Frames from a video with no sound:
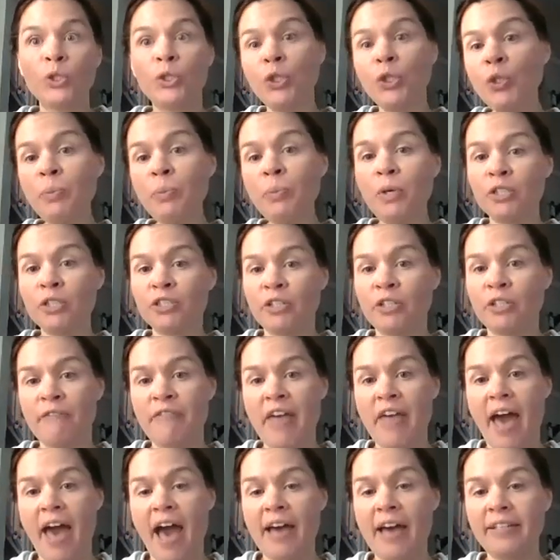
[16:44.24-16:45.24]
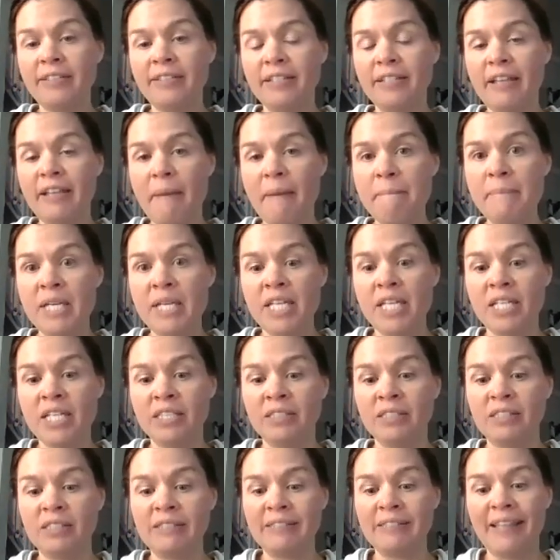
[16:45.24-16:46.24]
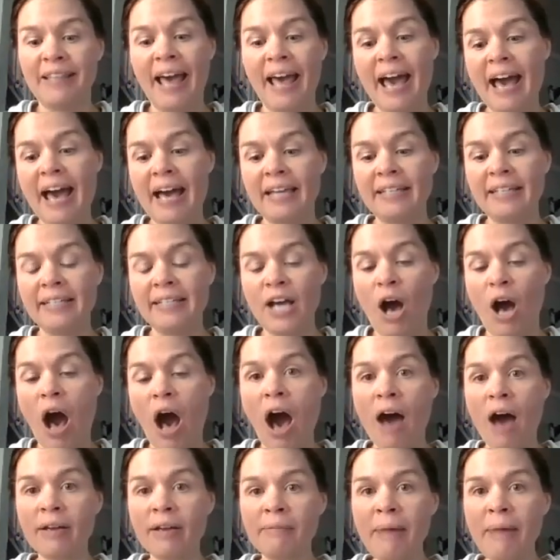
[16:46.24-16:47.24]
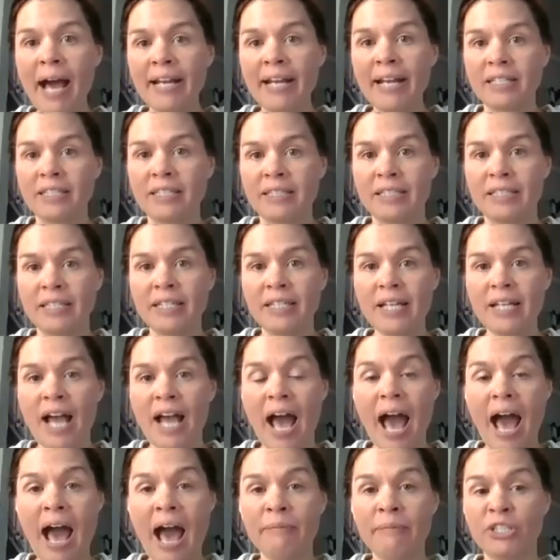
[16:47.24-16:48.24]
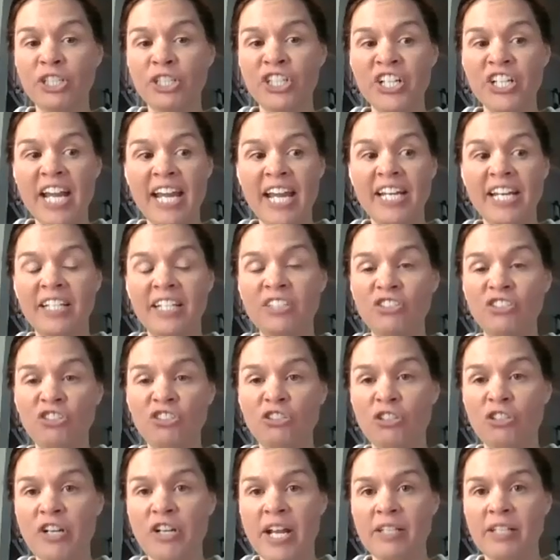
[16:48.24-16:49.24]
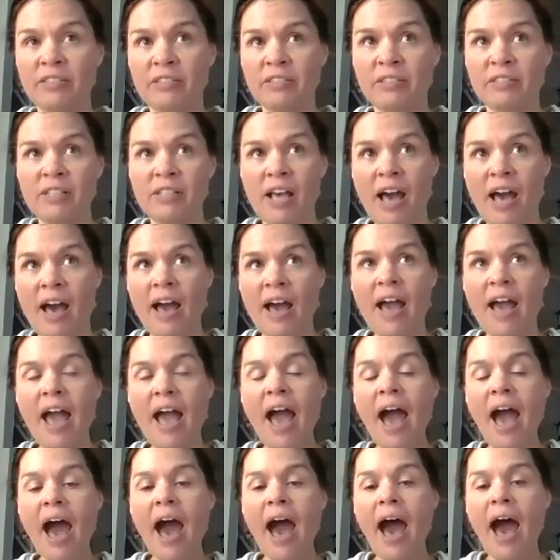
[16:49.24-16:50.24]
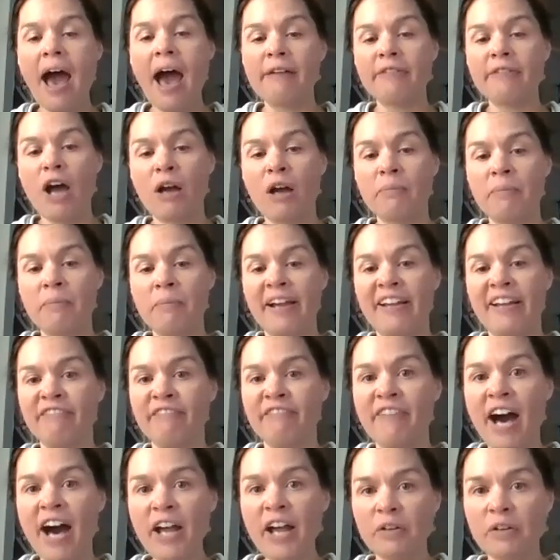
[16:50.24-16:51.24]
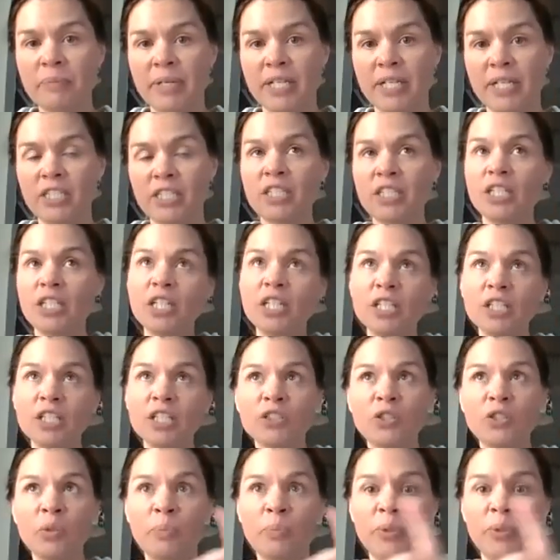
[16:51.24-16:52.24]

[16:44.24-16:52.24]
Too much of that means that automatically I'm creating stress around my environment to